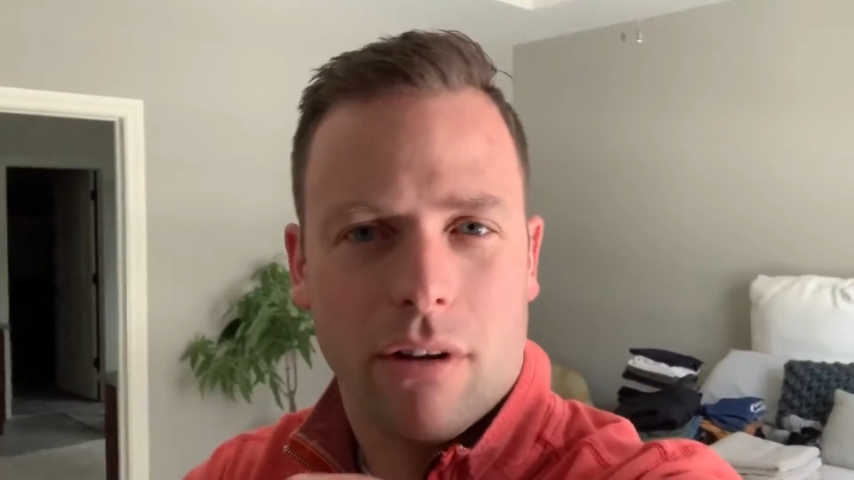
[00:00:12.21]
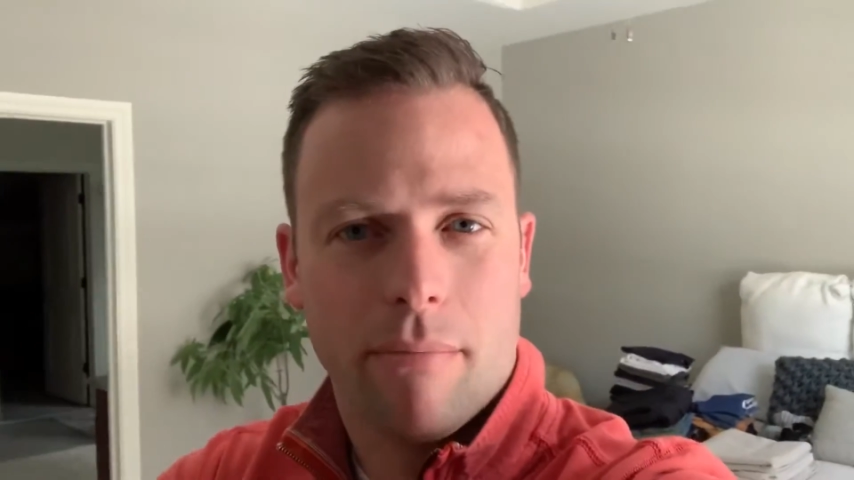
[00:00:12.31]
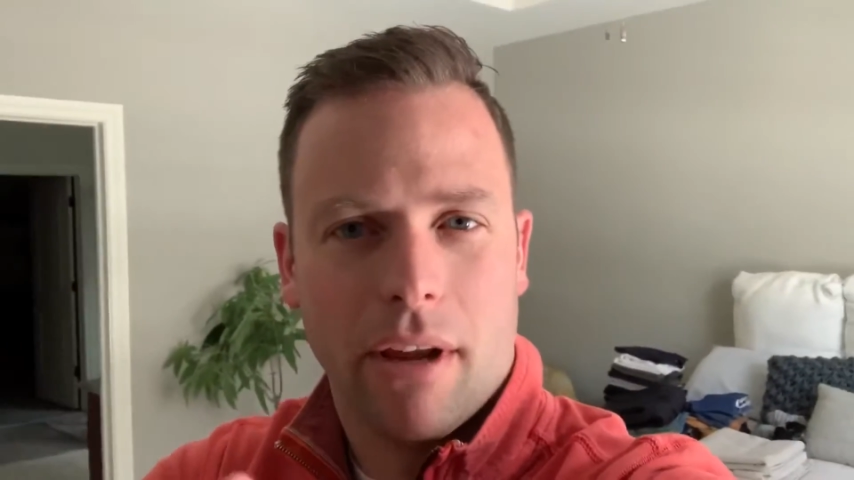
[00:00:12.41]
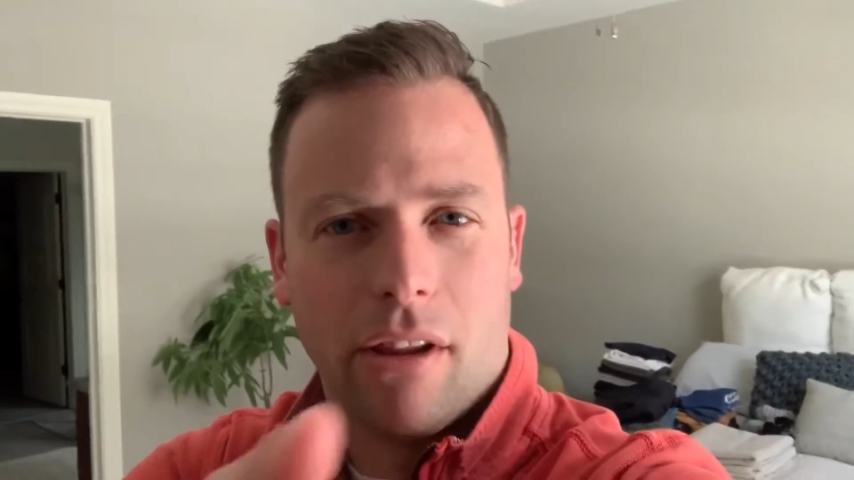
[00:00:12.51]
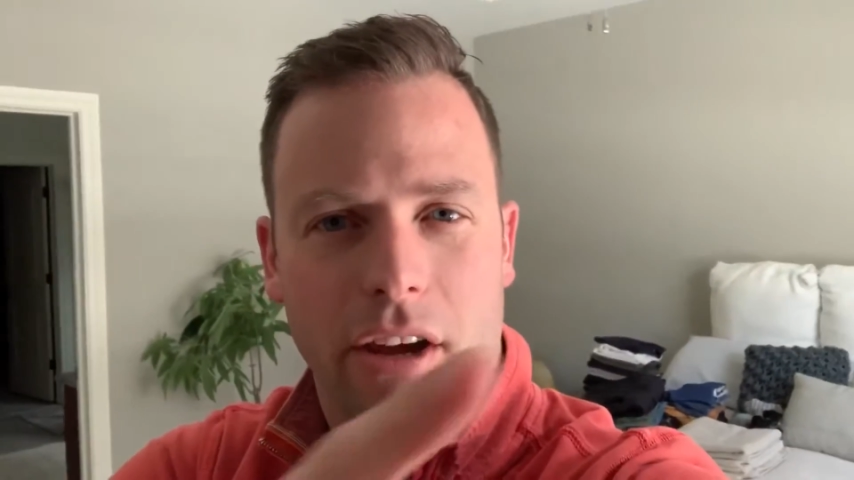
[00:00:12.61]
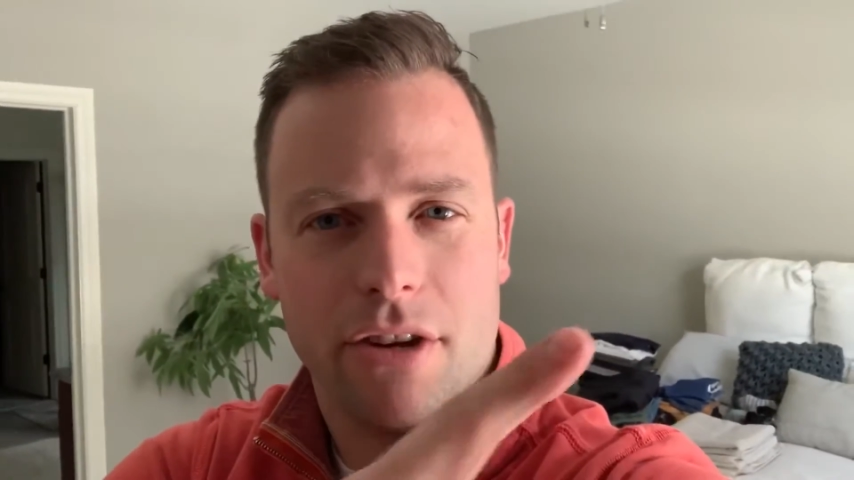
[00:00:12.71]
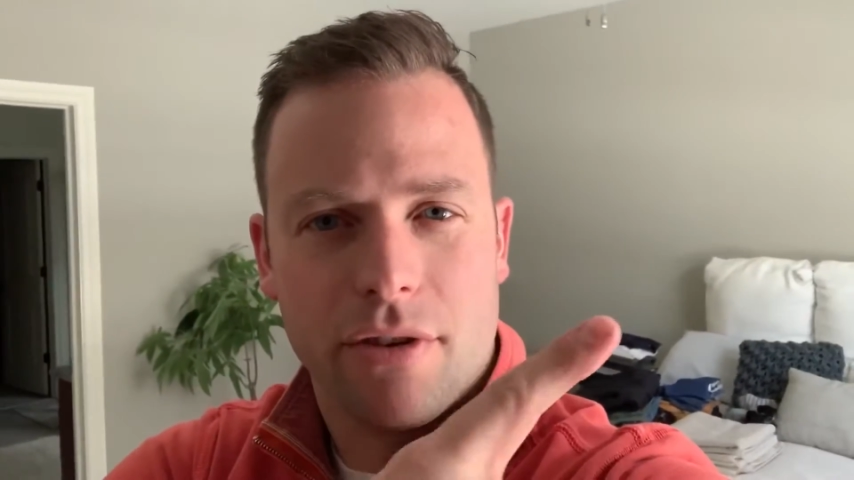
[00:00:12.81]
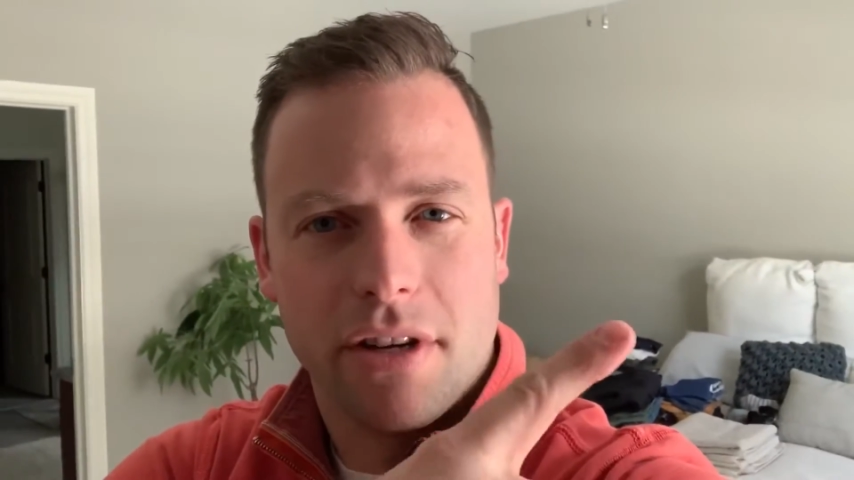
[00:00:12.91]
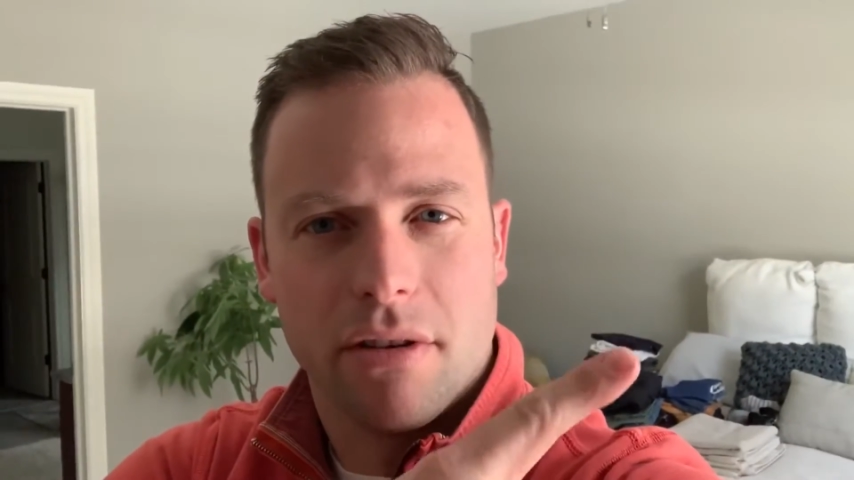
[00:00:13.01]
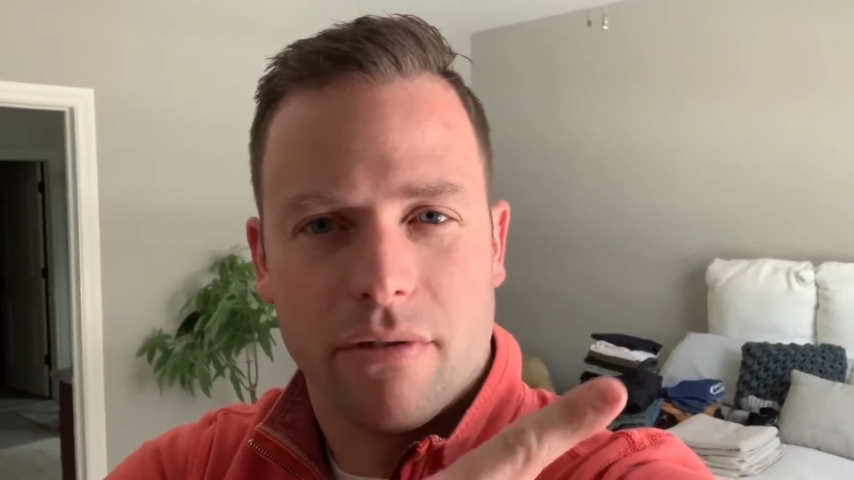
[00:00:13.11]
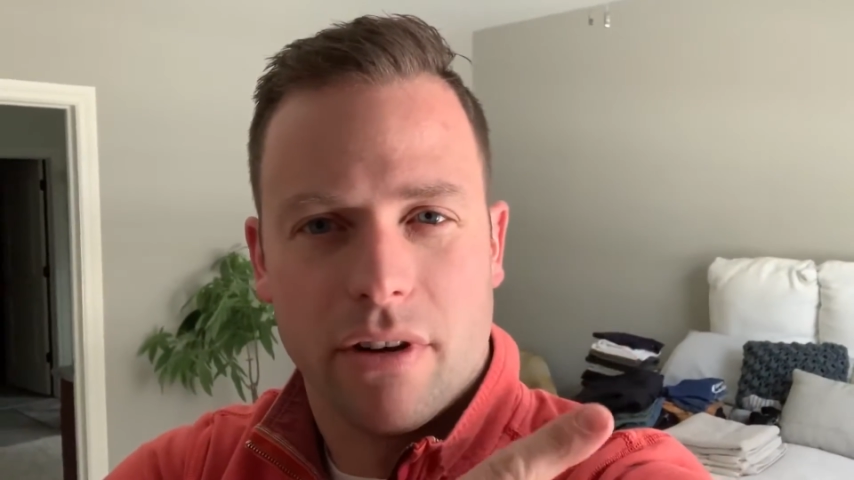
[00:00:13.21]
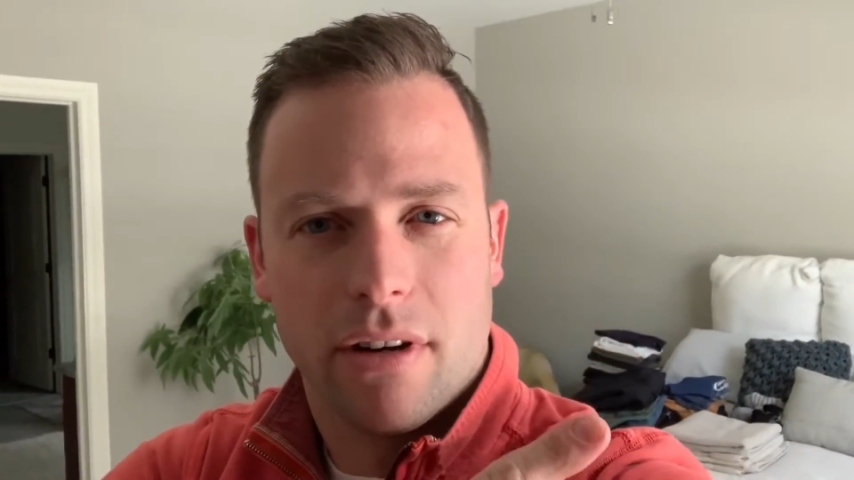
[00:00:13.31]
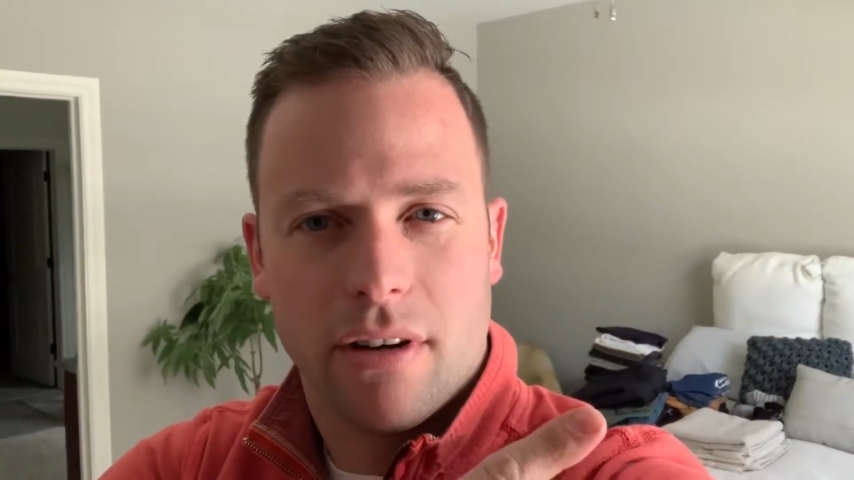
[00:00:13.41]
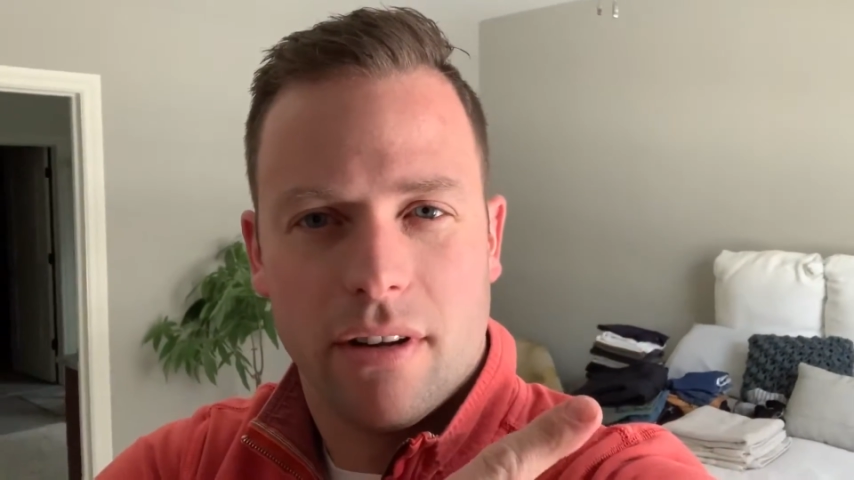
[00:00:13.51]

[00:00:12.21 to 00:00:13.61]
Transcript: My laundry's over.